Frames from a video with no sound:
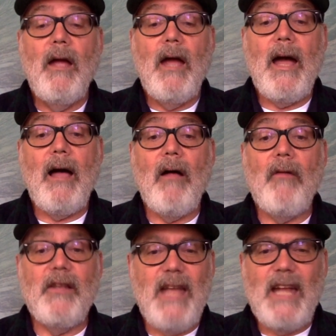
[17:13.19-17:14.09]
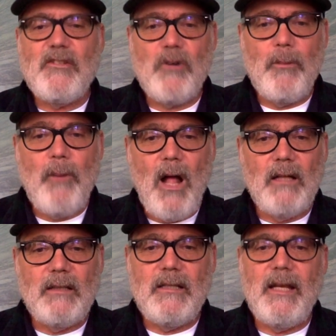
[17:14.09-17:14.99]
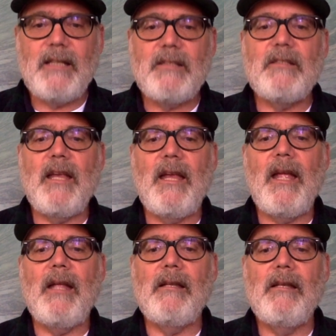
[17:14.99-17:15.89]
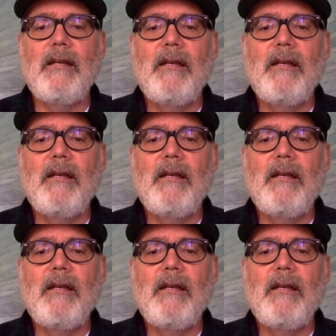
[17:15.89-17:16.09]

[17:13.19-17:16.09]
how the nature of politics and,